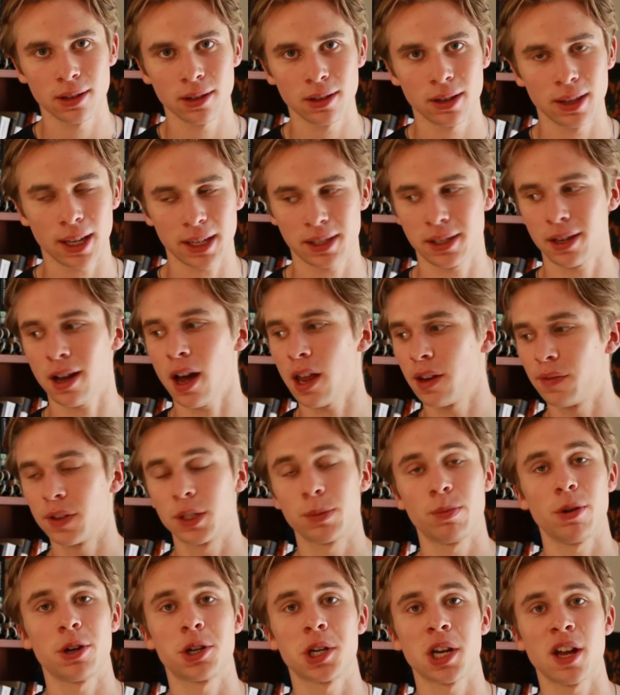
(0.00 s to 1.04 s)
That's the kind of
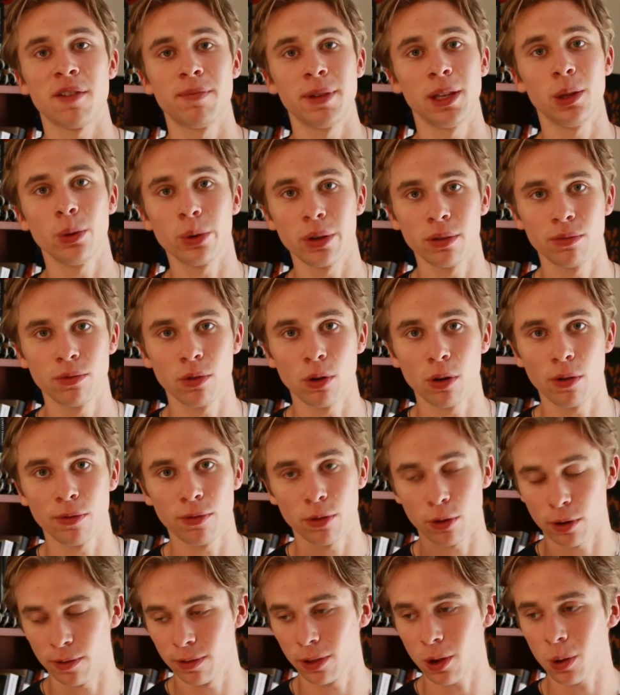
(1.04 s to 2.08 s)
expression I've been looking for
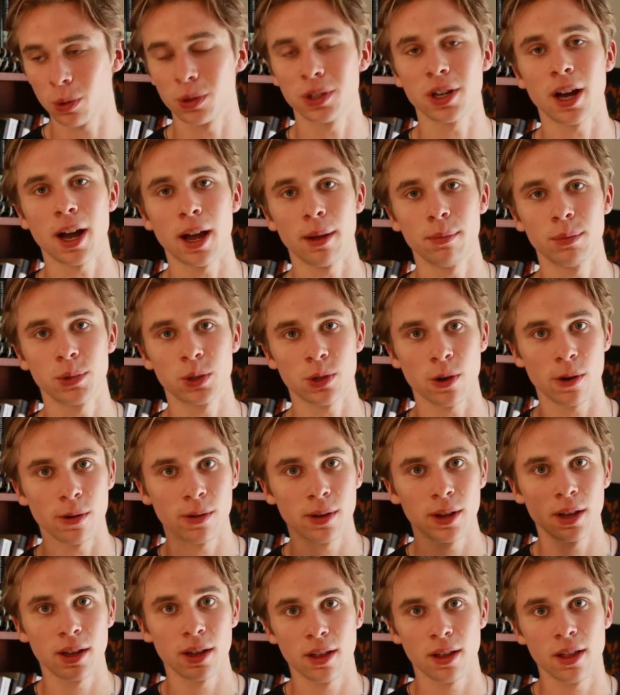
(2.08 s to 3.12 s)
a long time, so
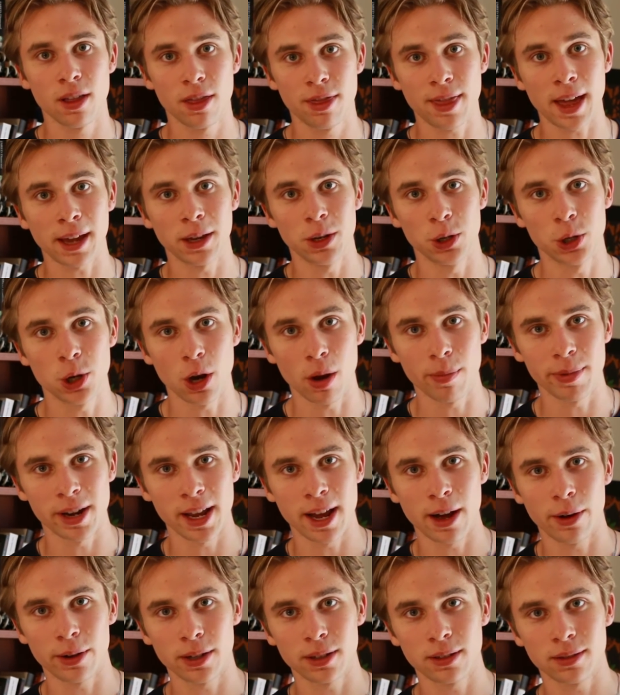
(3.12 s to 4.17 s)
thank you,
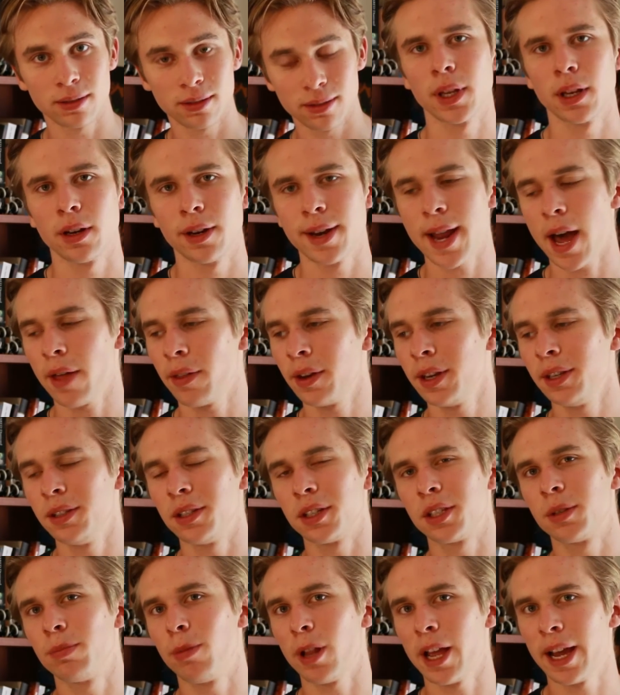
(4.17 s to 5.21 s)
Schopenhauer. Now that he's
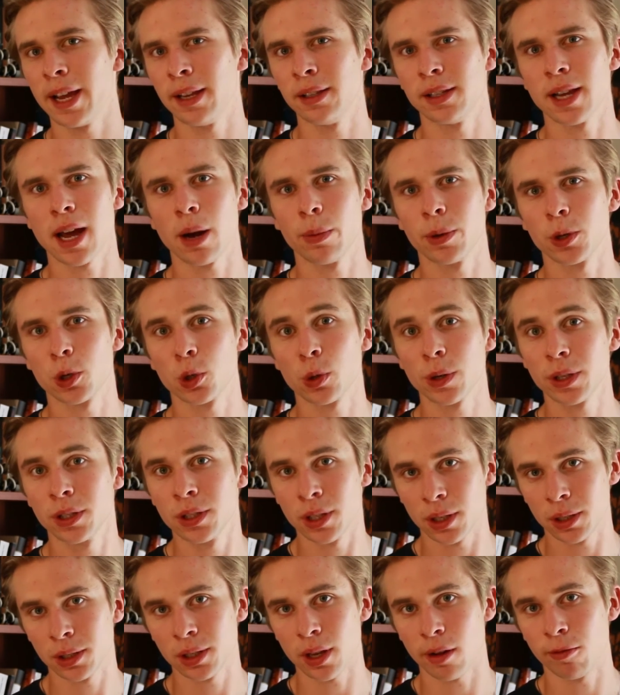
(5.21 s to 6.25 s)
explained how
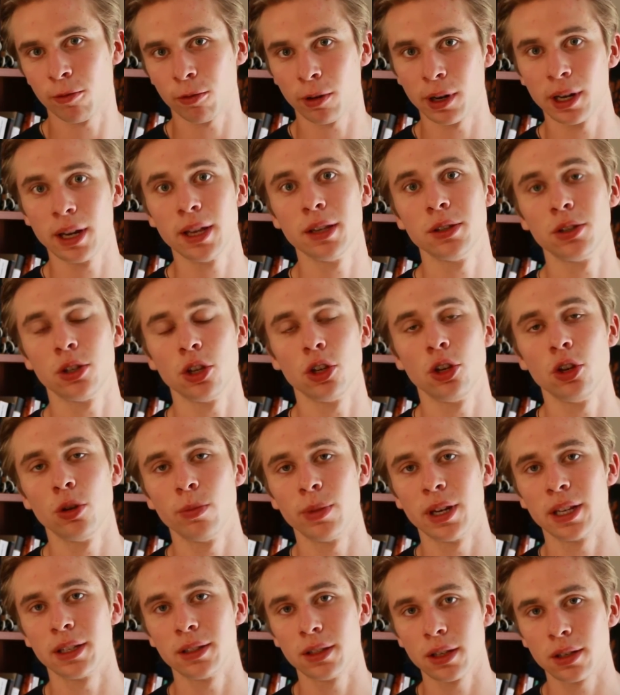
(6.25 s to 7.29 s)
intrinsic suffering is to
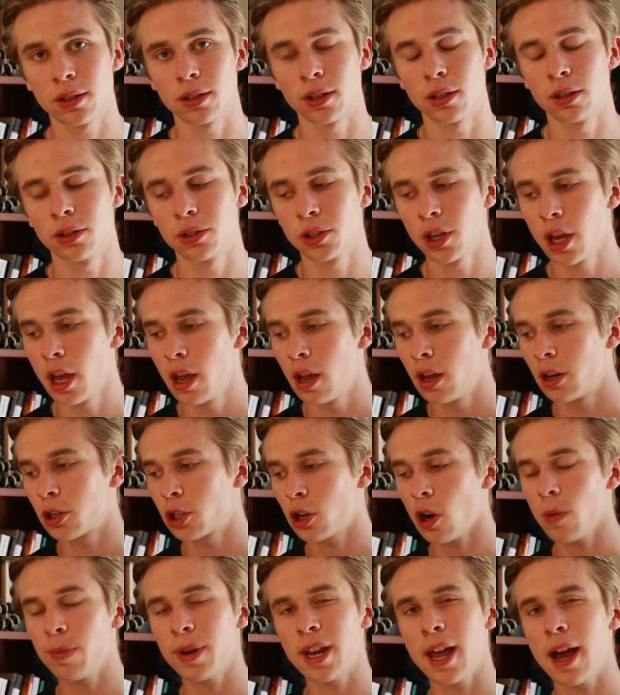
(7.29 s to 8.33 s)
human existence,
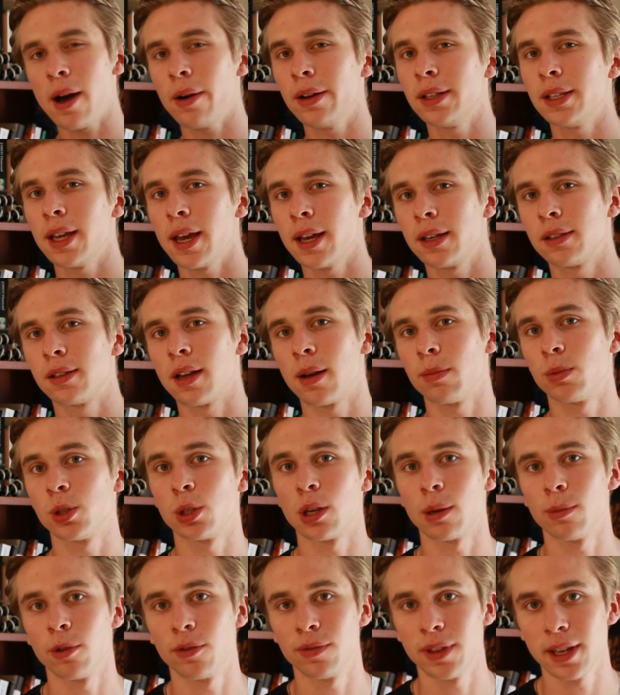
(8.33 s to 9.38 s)
Schopenhauer takes up
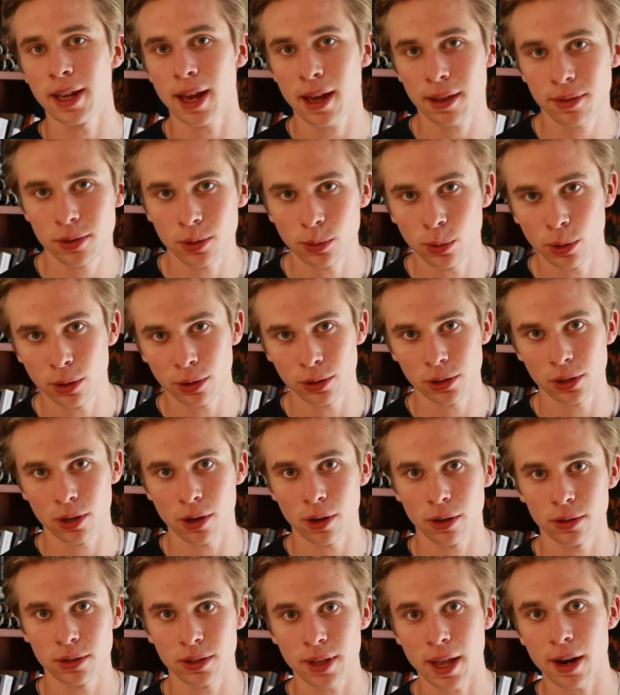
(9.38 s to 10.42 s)
some of the ethical
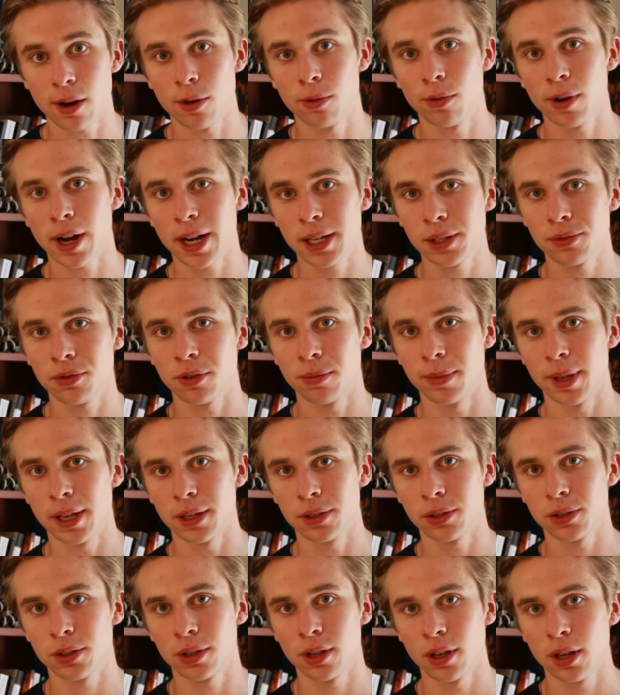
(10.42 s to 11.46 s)
concerns that arise from
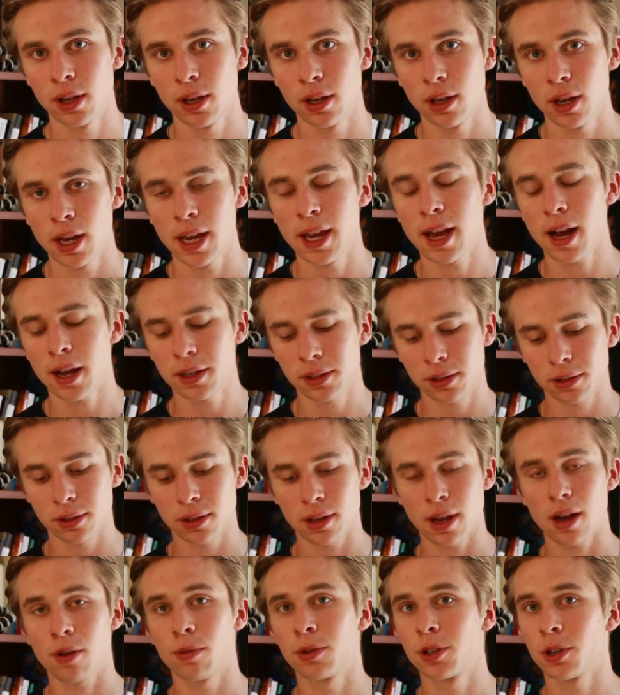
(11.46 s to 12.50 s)
this. He asks
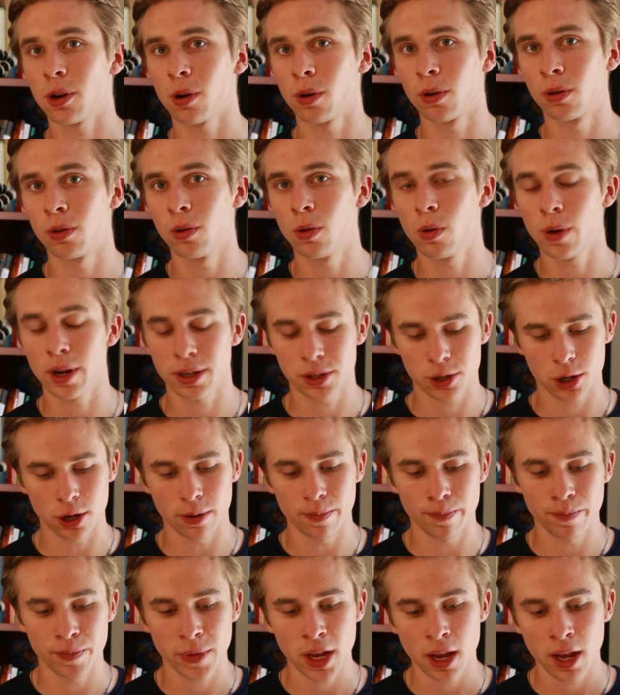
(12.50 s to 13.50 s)
a rhetorical question.